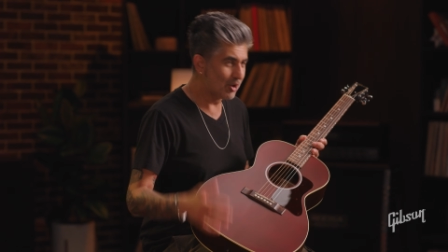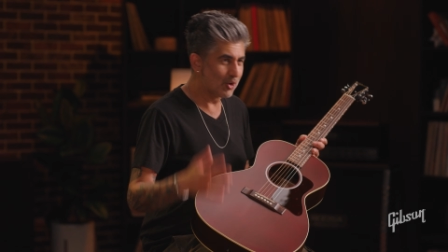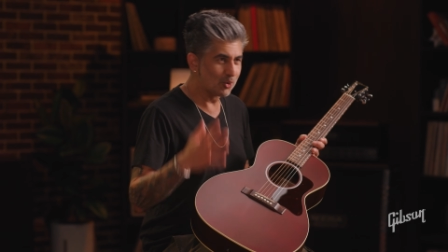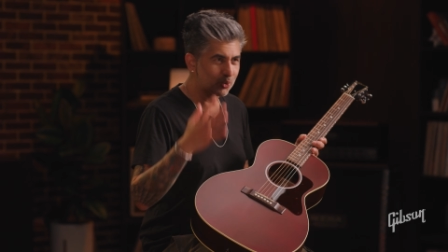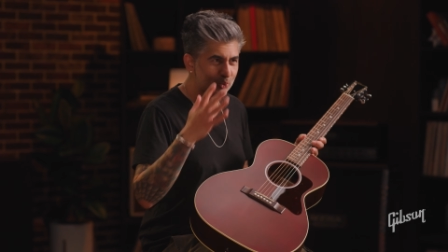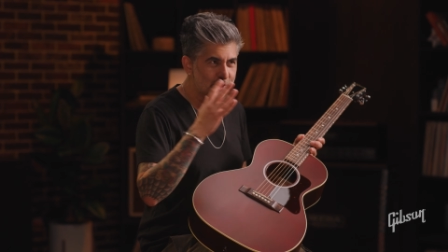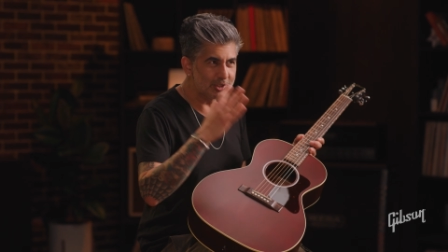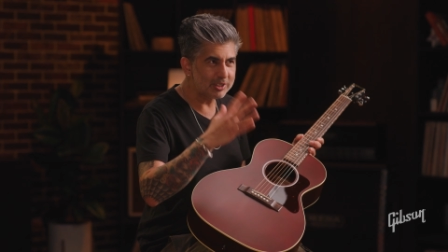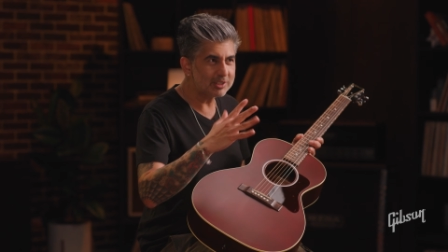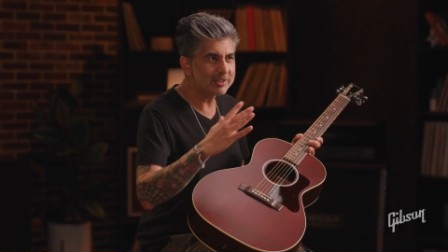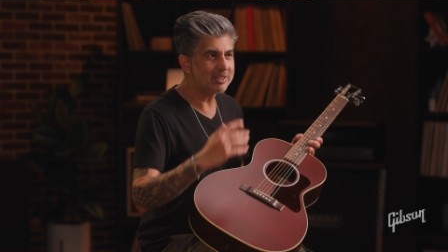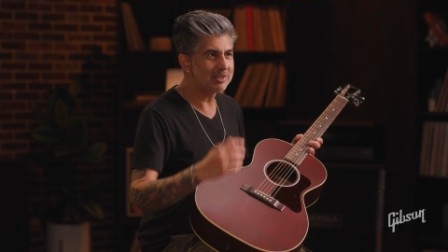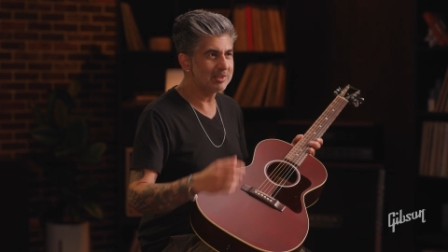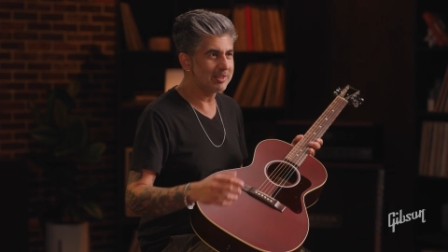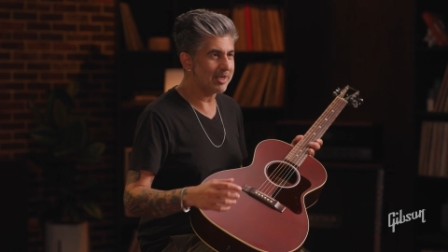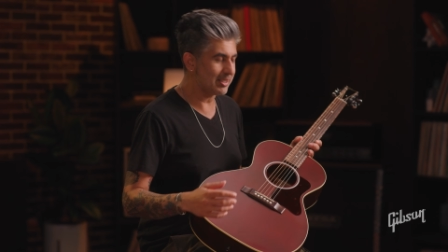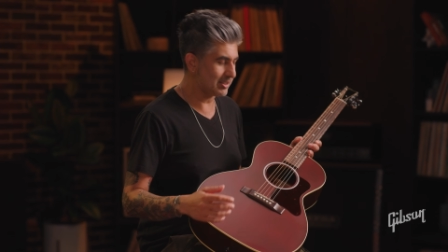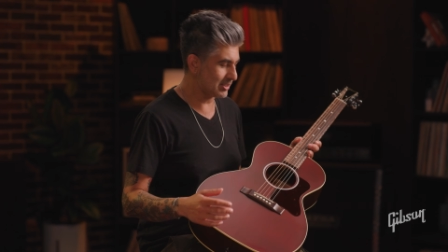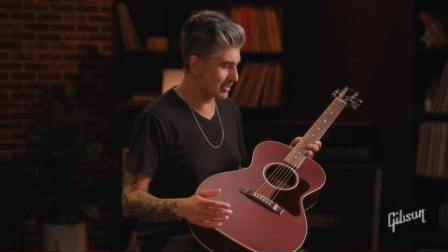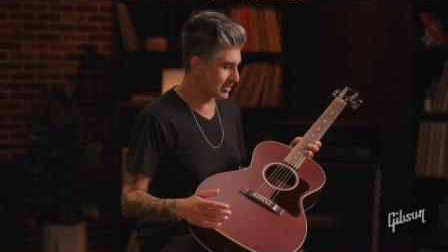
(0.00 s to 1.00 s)
really
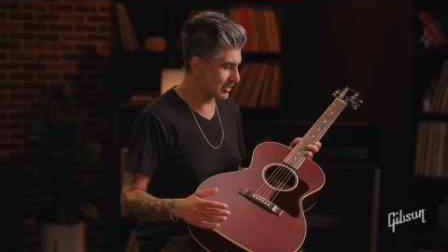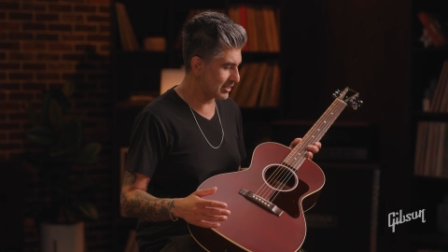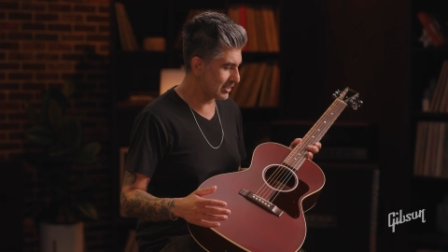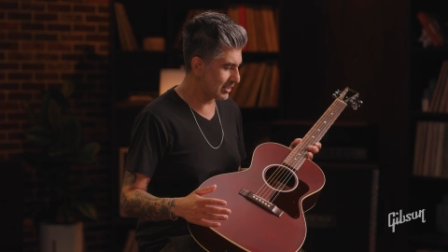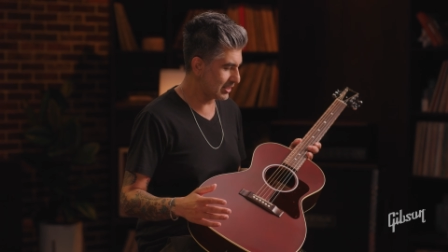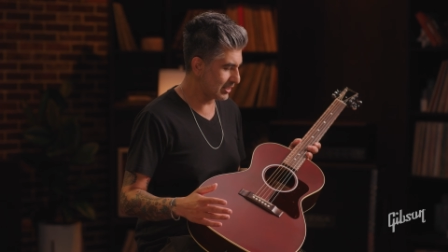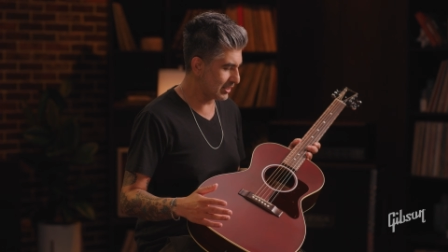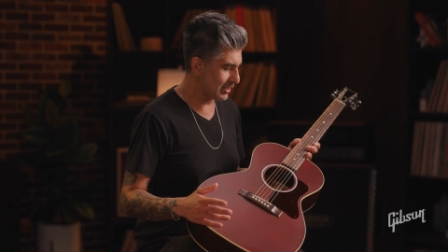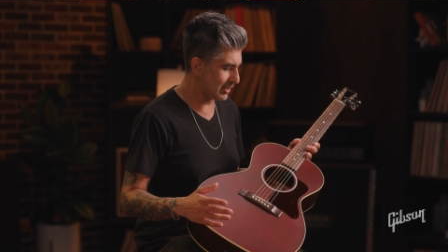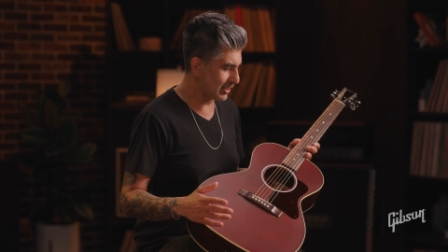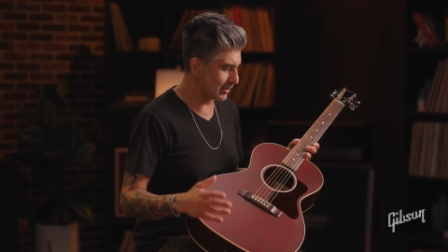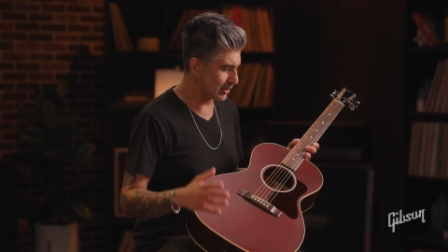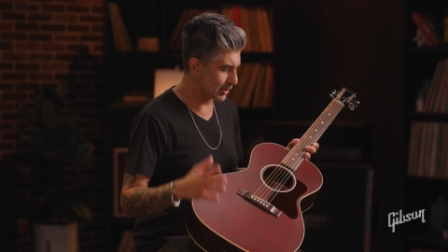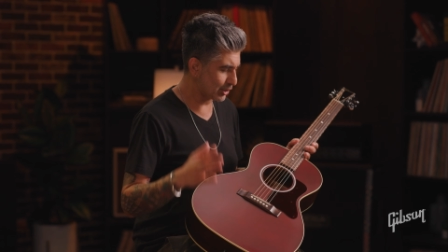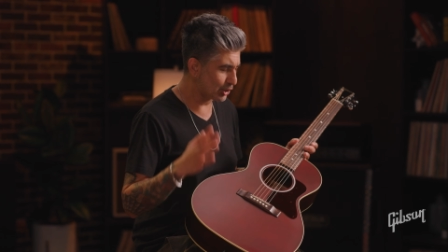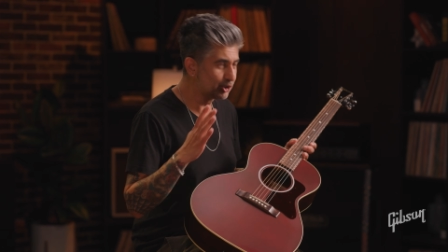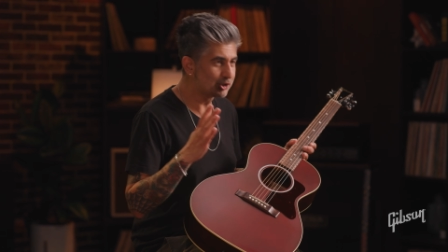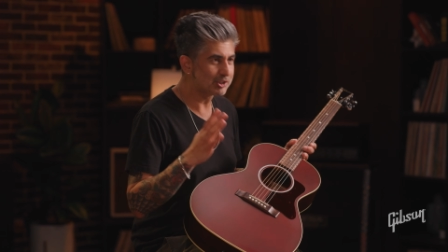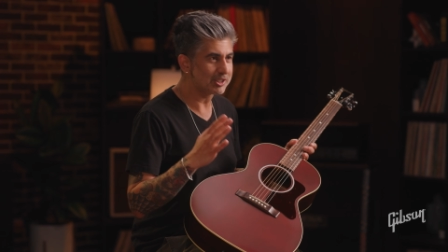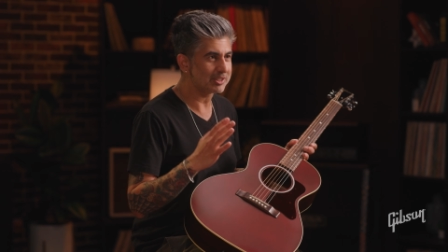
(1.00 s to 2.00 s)
lends to
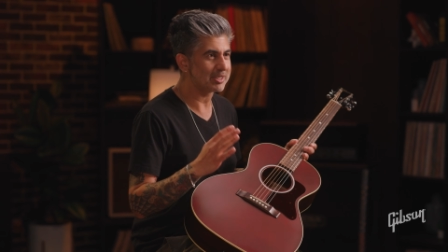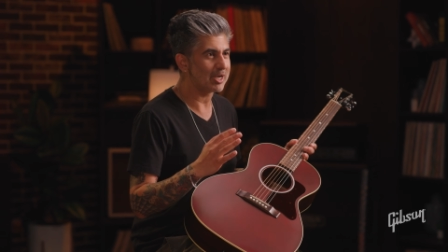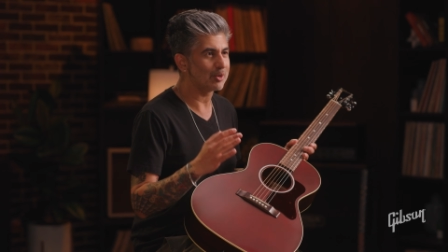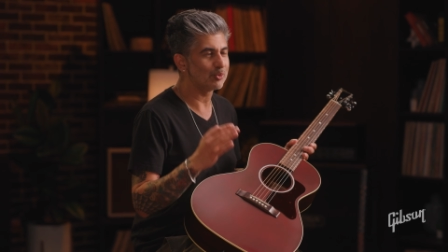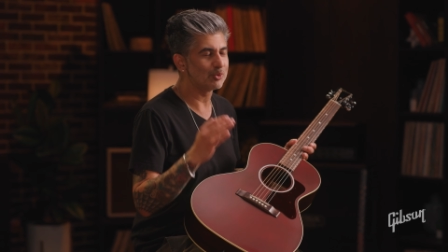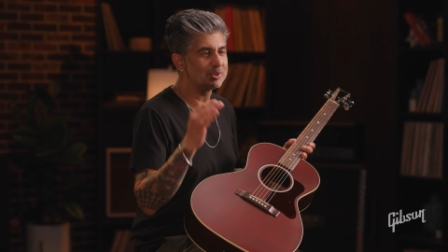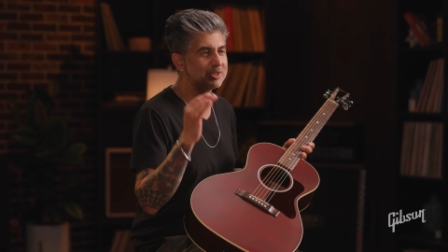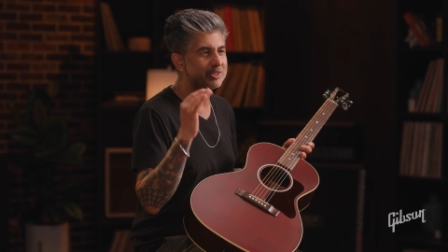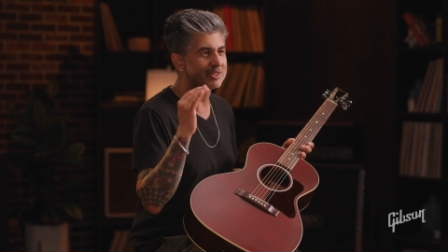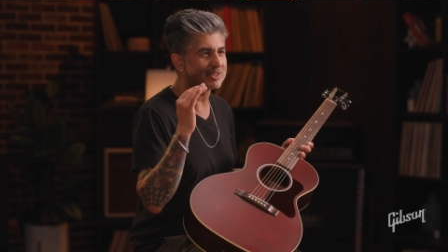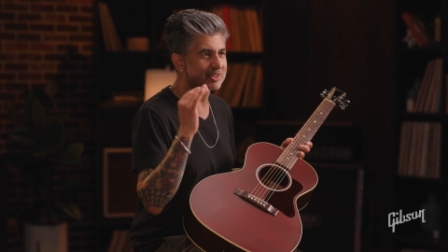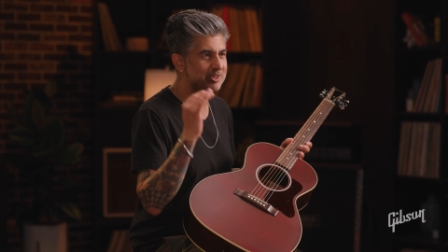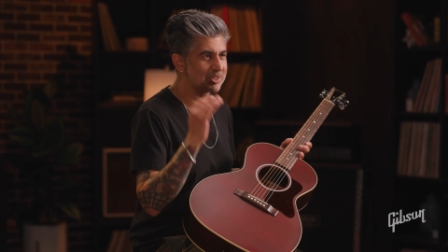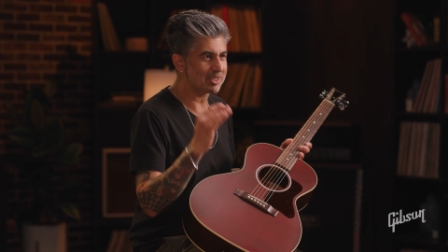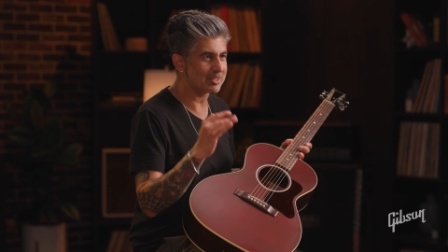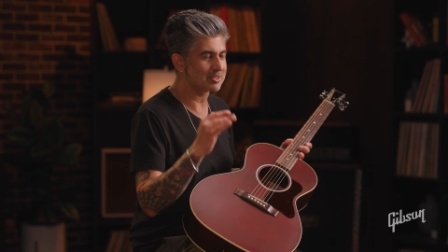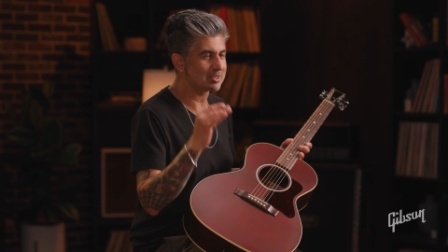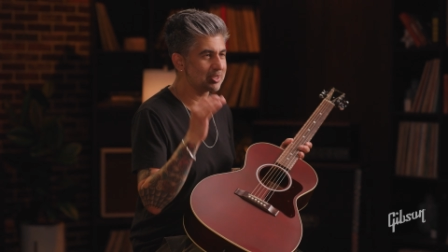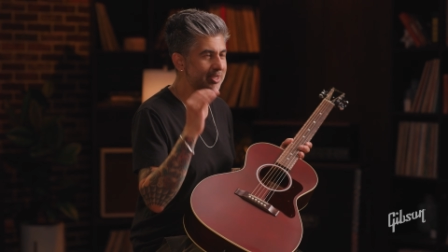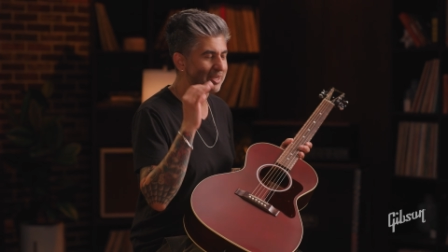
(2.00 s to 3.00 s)
acoustic that really
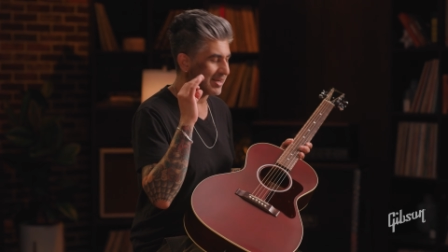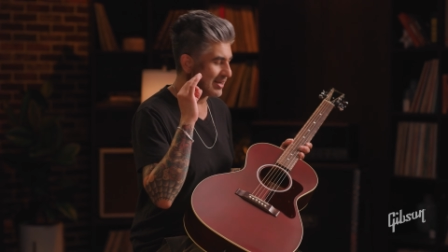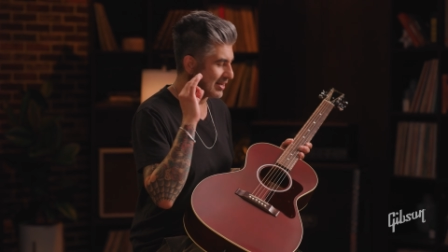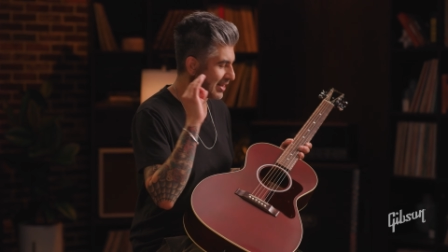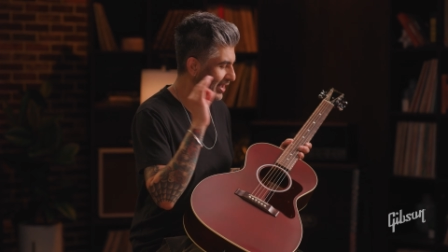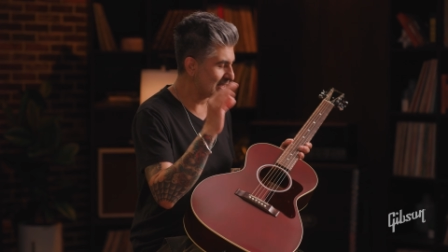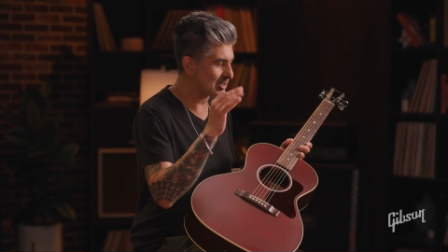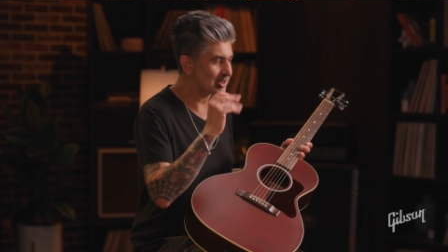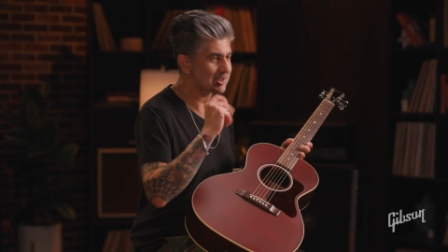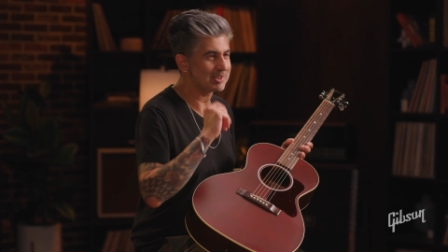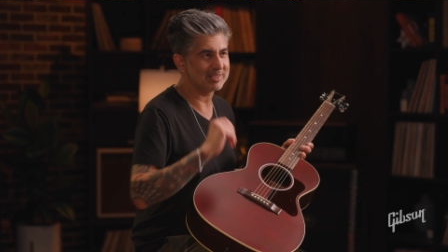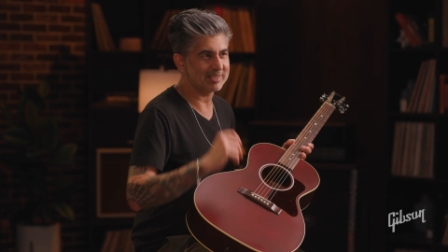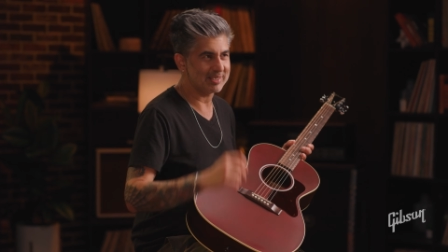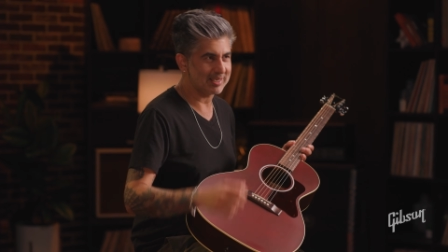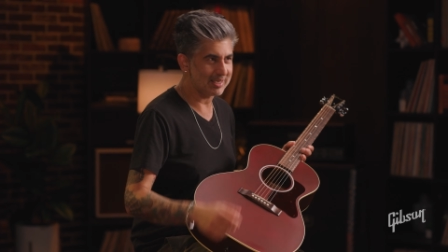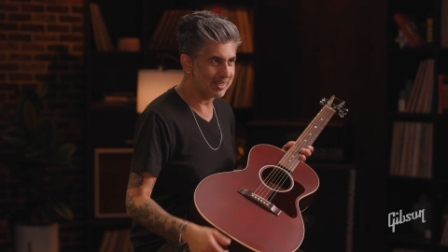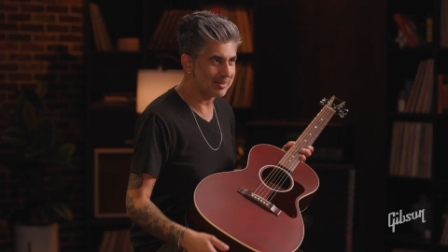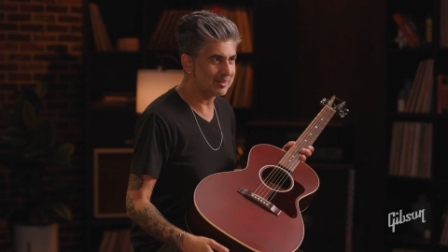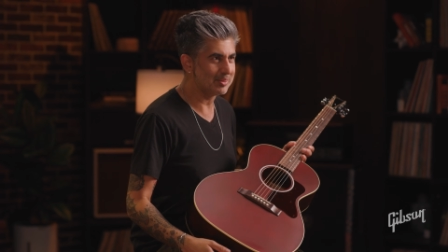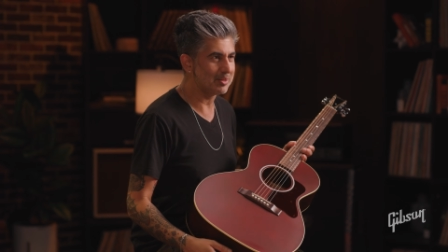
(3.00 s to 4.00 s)
sits nicely
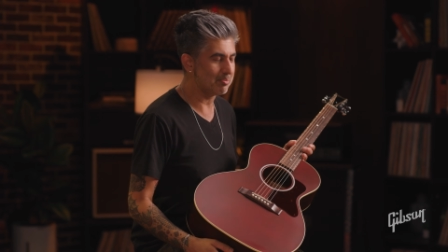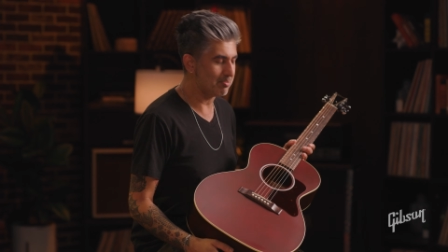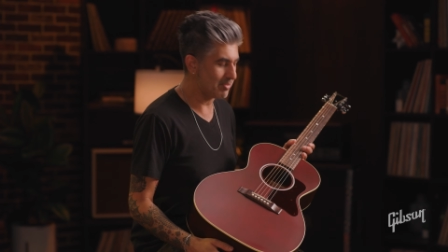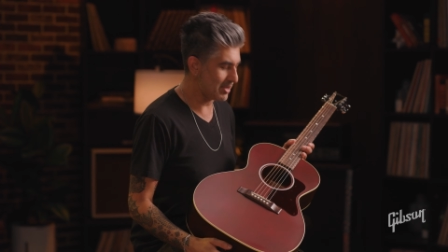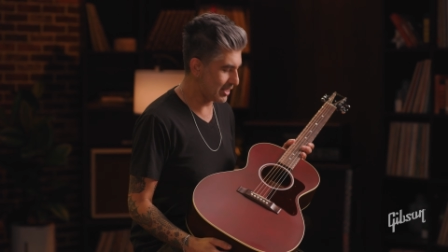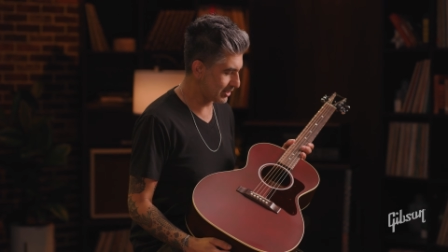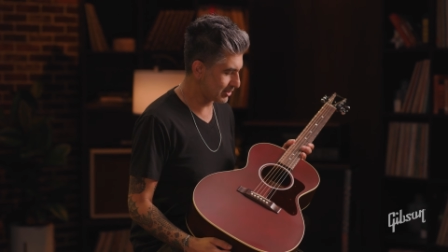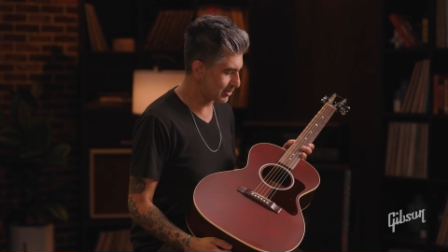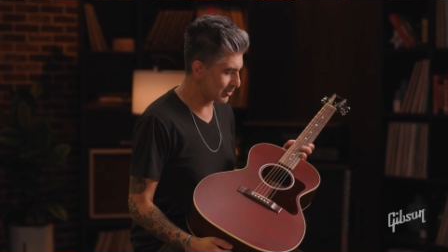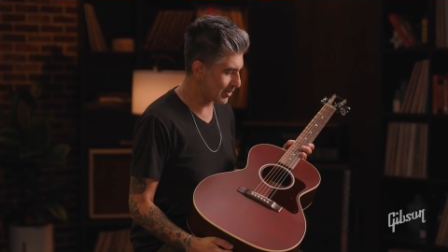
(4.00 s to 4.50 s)
in the mix,